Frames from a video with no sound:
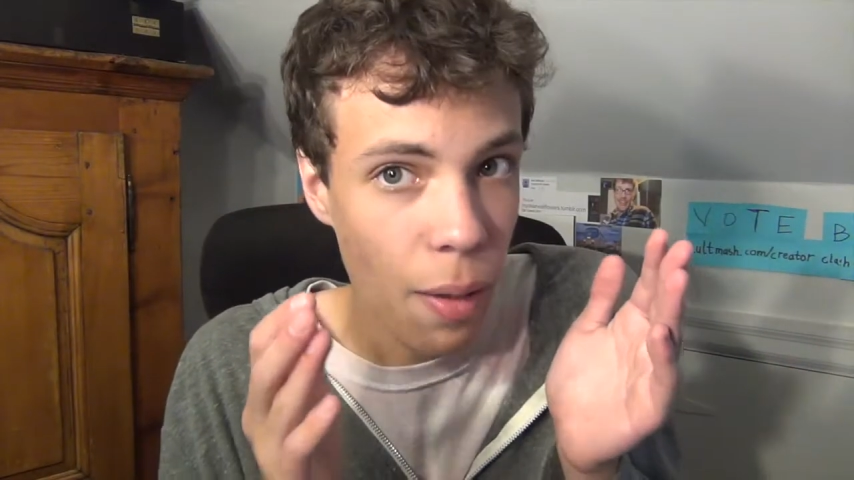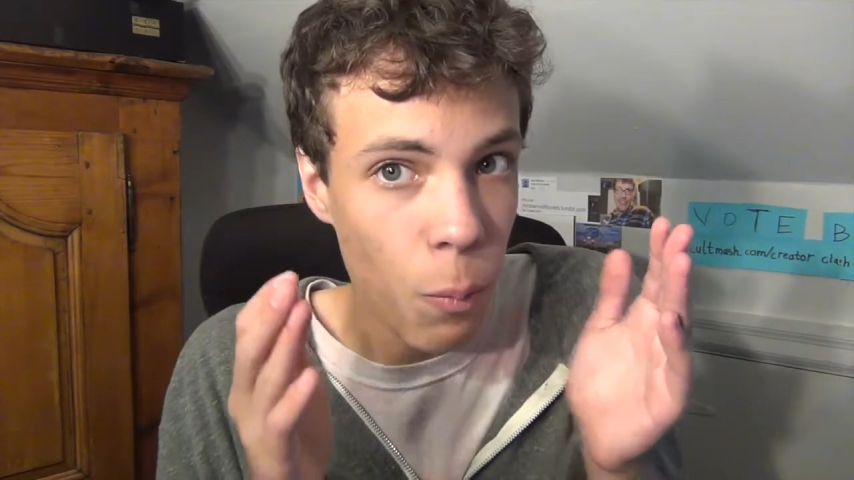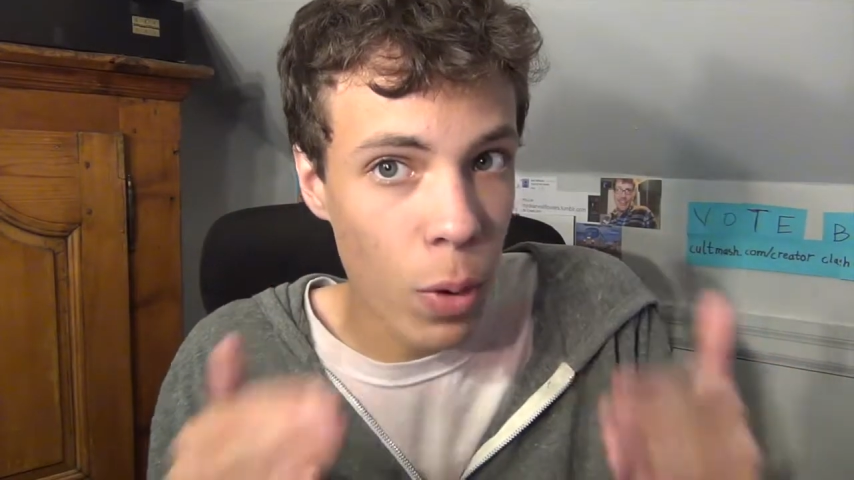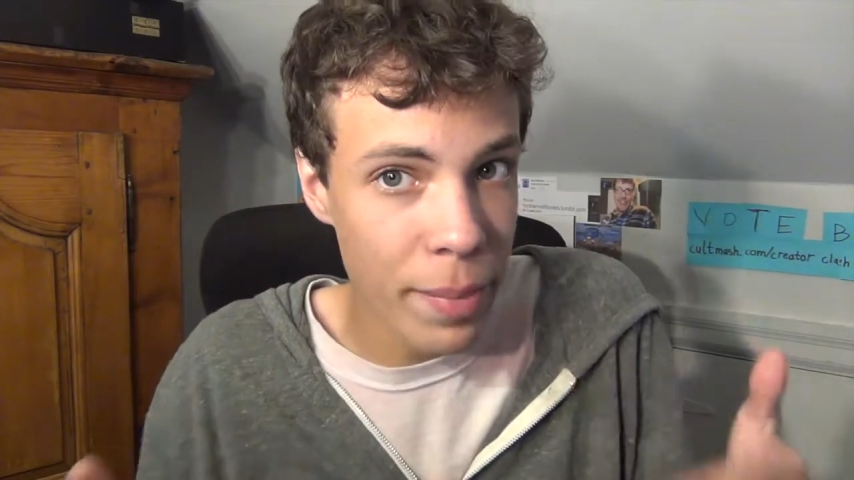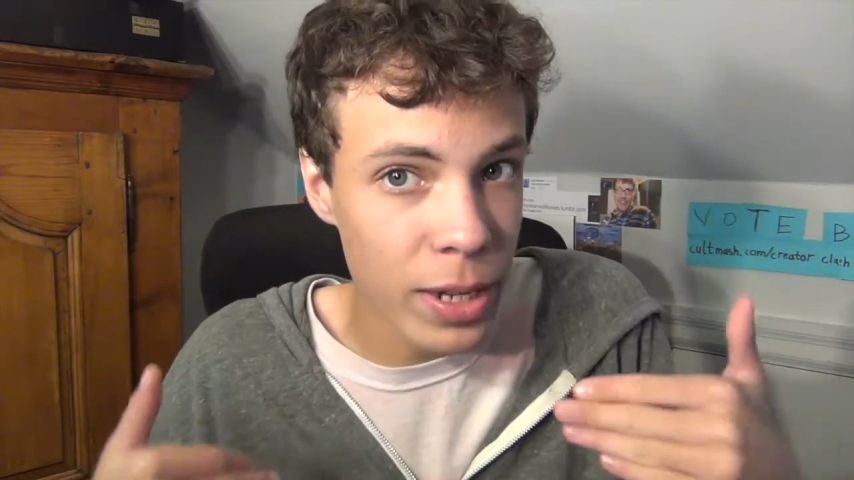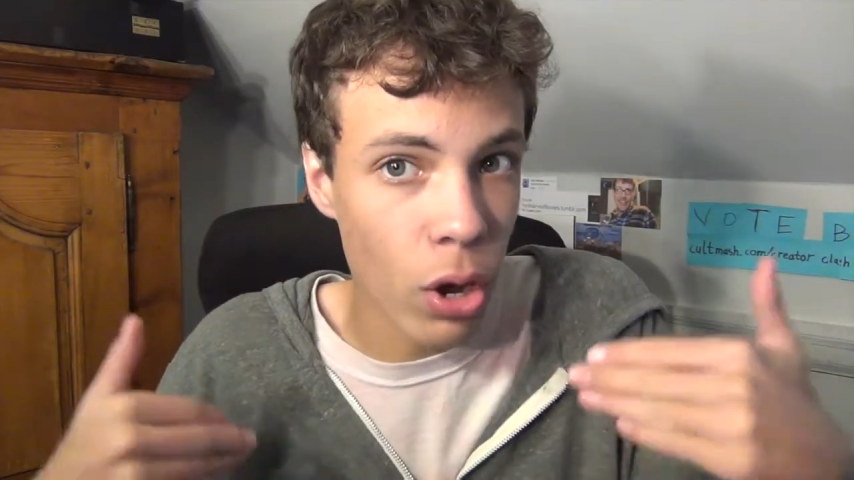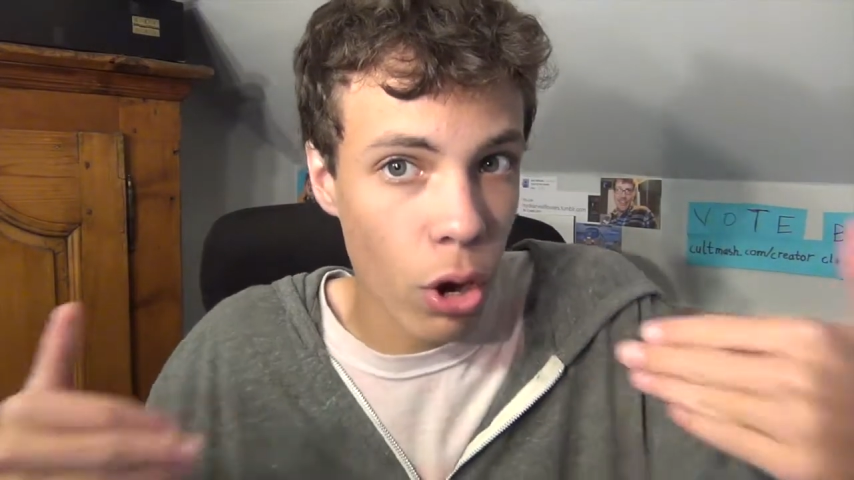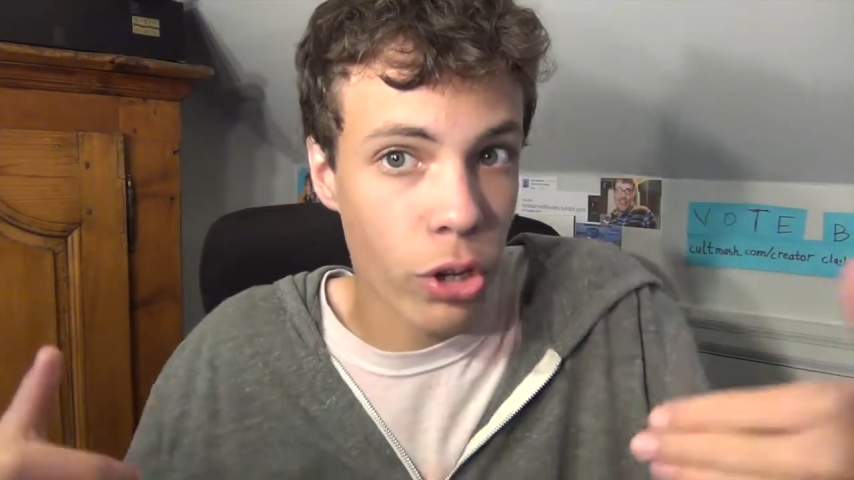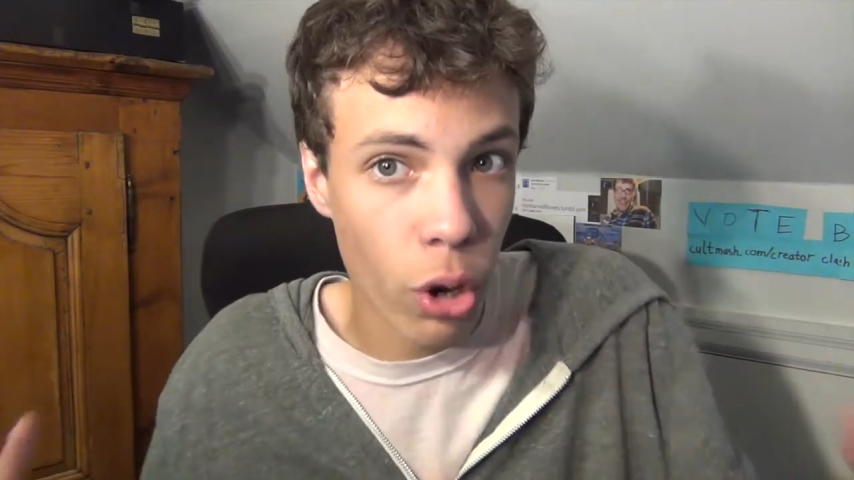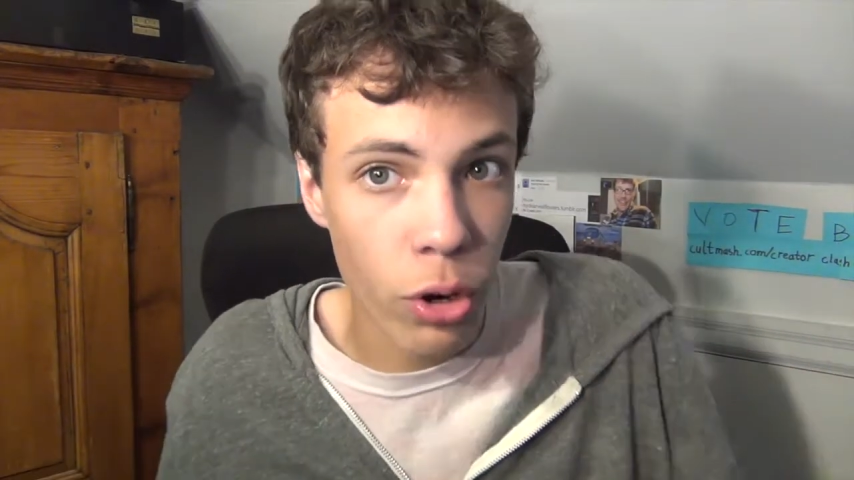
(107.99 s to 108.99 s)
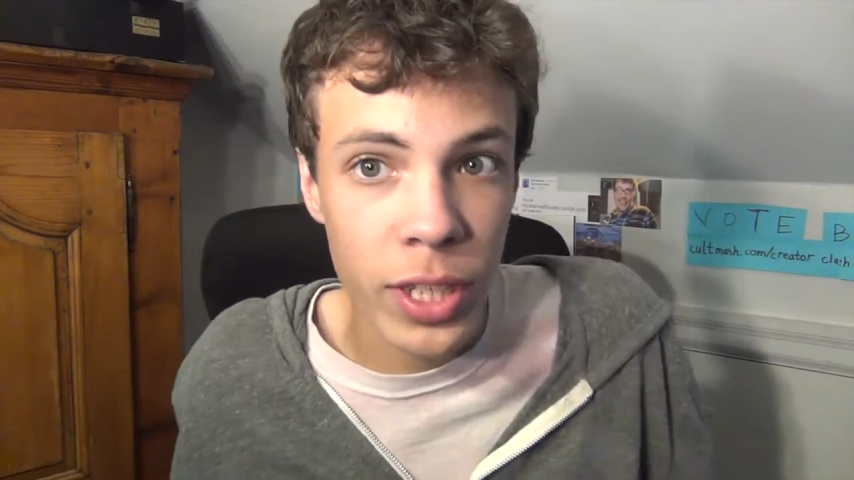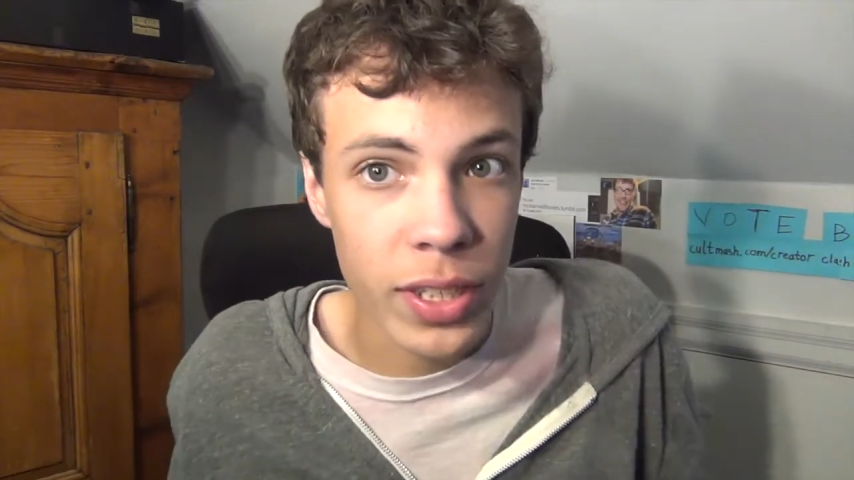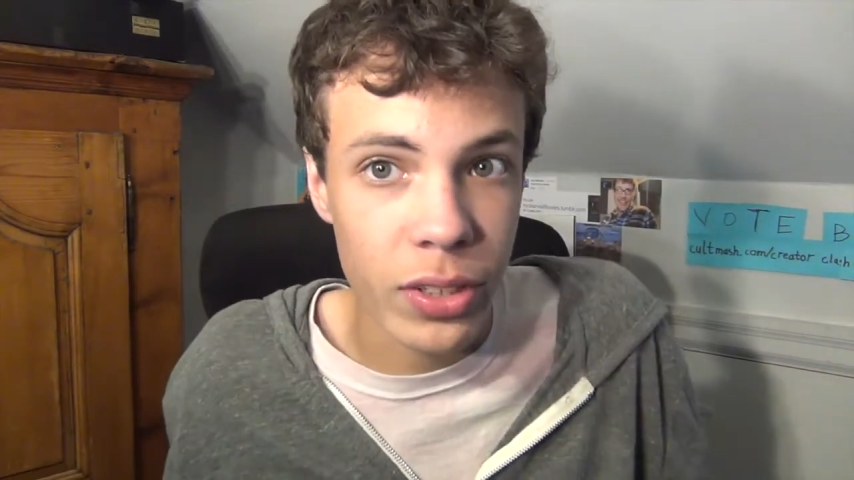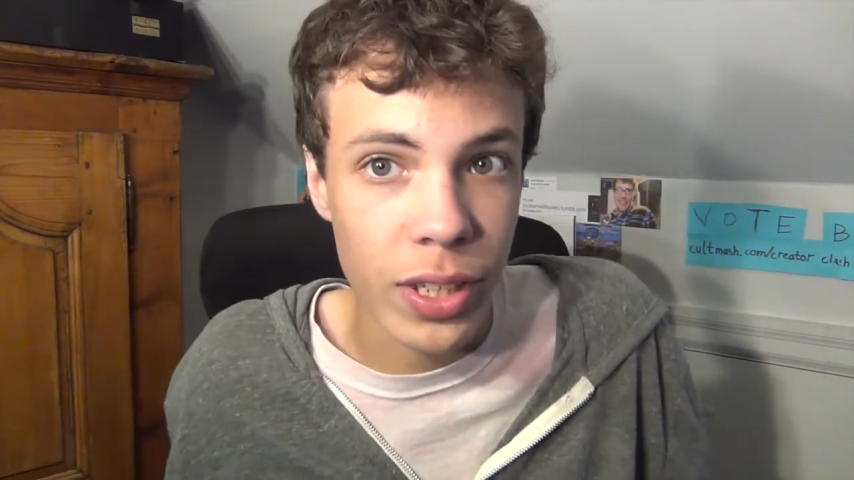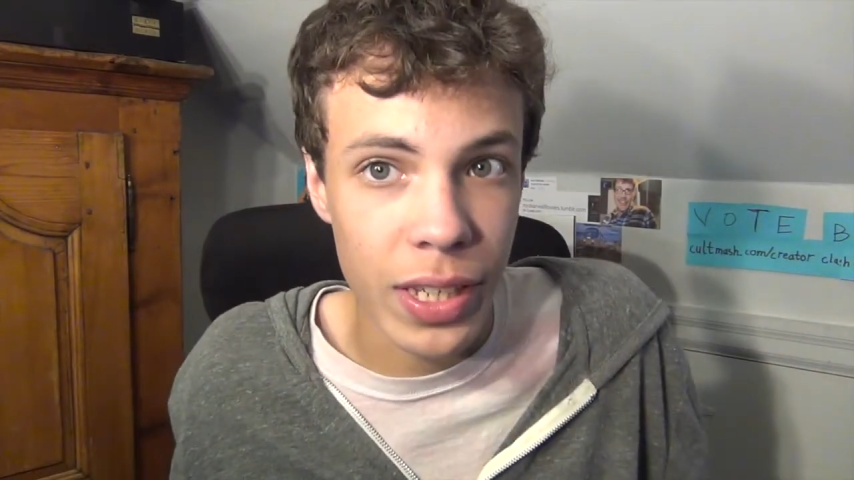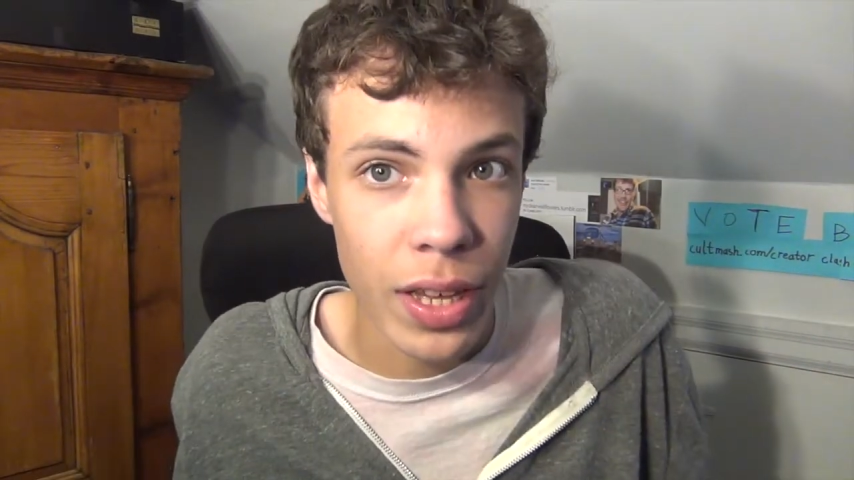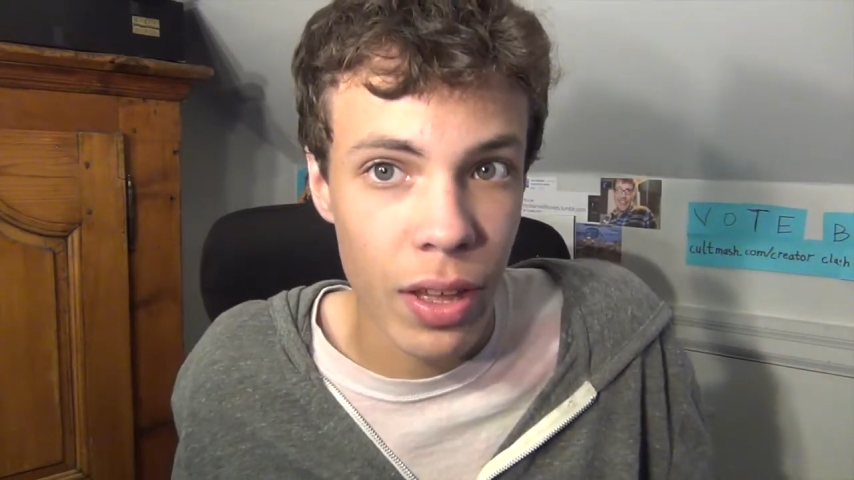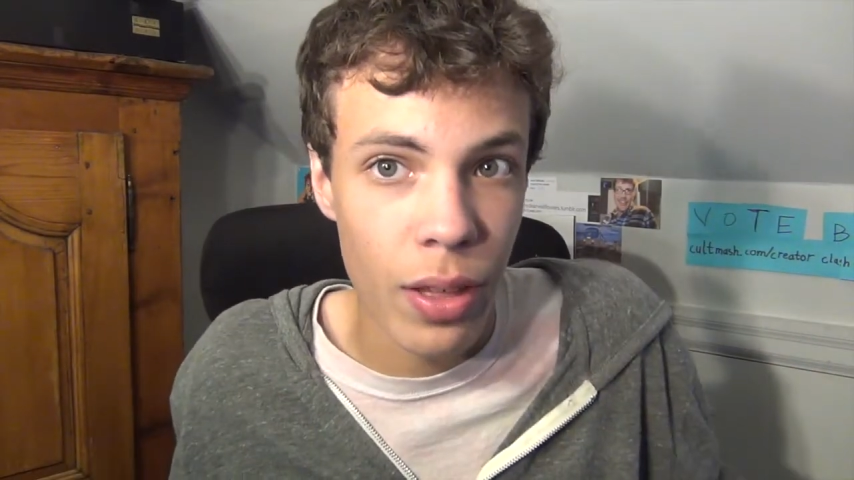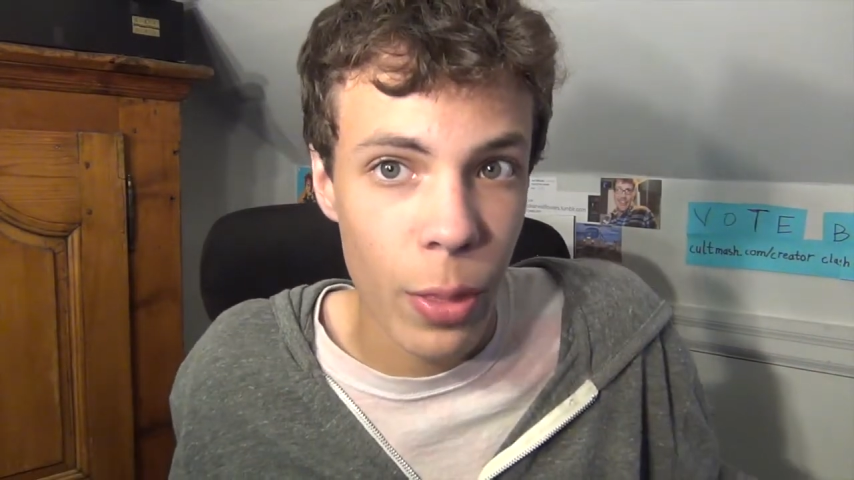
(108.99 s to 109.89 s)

women are currently